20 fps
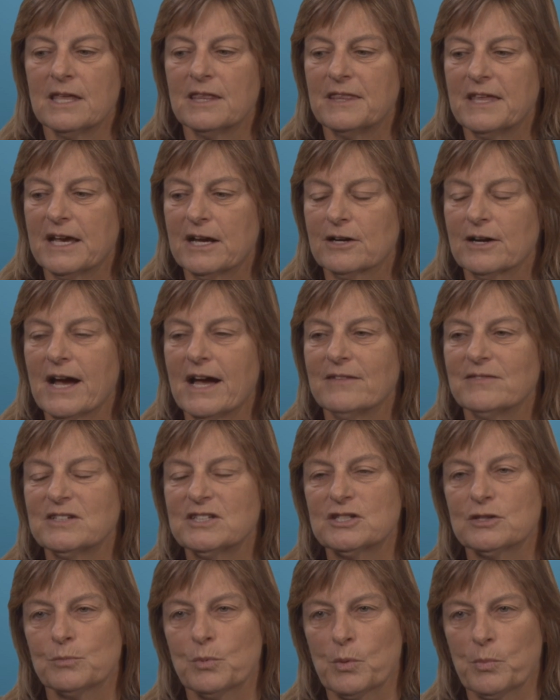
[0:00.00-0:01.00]
They are
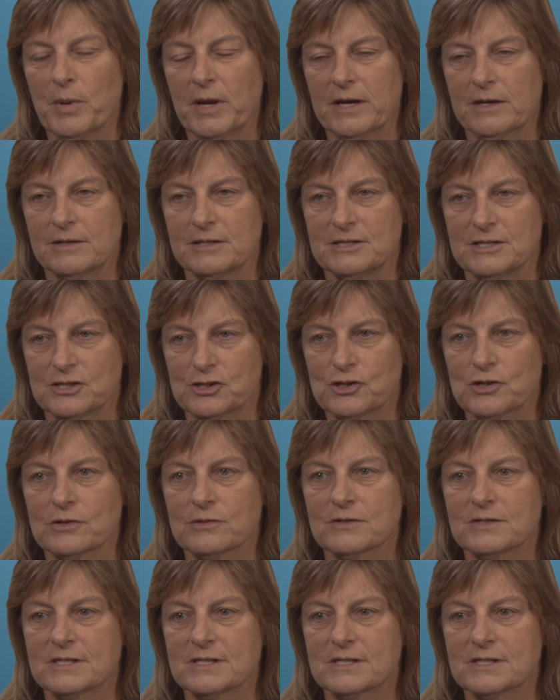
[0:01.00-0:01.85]
having to prepare additional